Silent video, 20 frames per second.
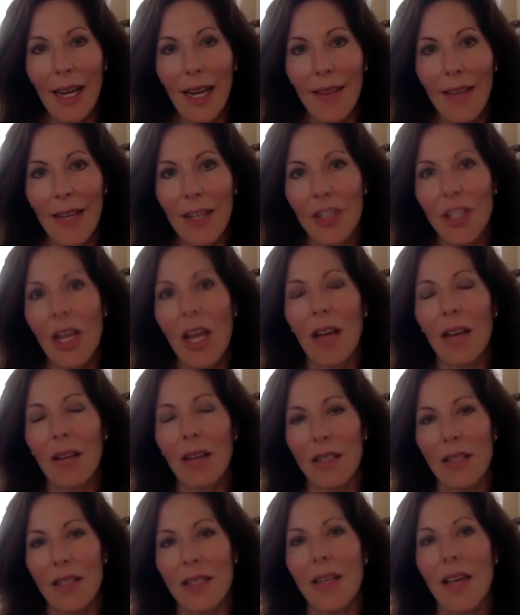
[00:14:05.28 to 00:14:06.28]
that child
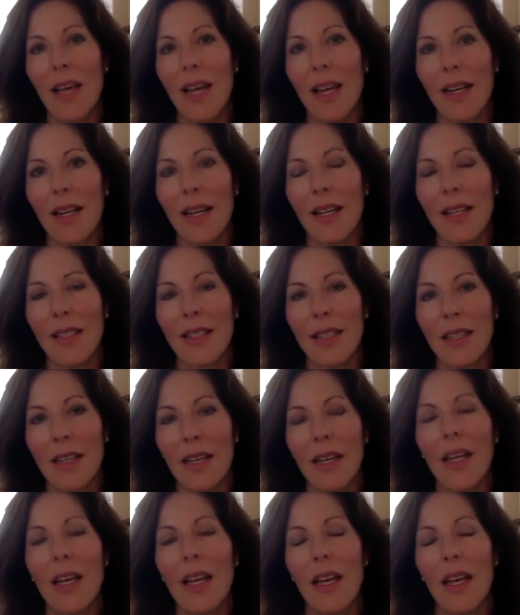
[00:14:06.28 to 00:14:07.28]
inside is going
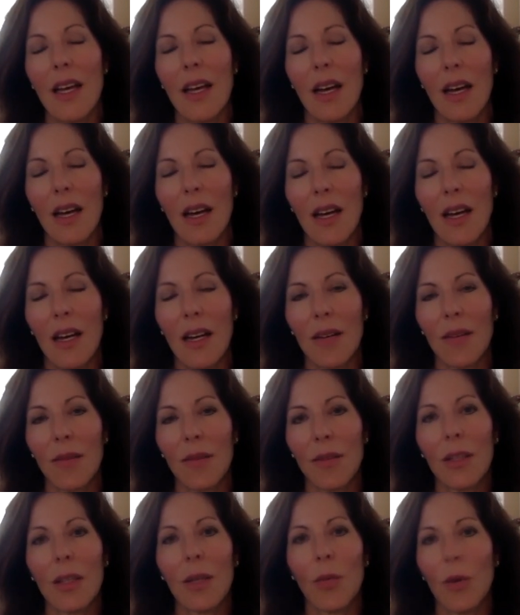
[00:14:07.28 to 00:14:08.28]
to
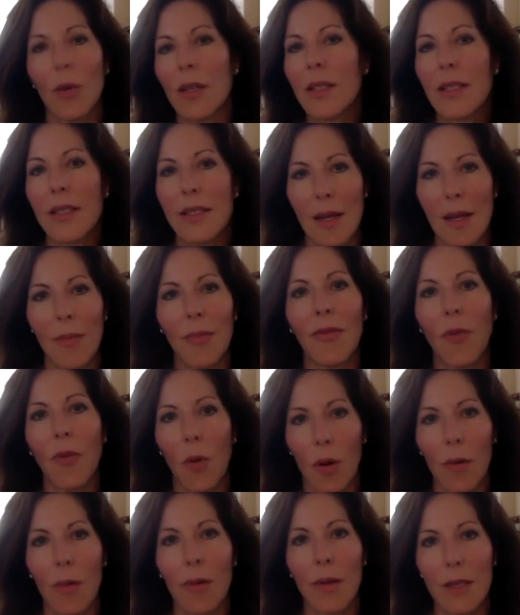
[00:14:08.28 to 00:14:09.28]
really work to step
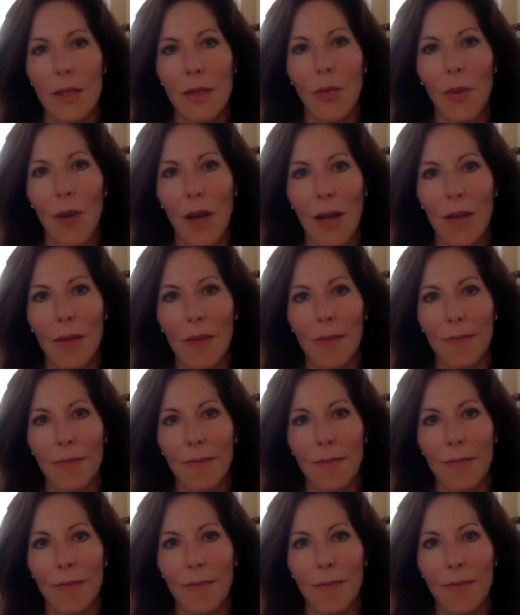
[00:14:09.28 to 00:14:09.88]
forward as well.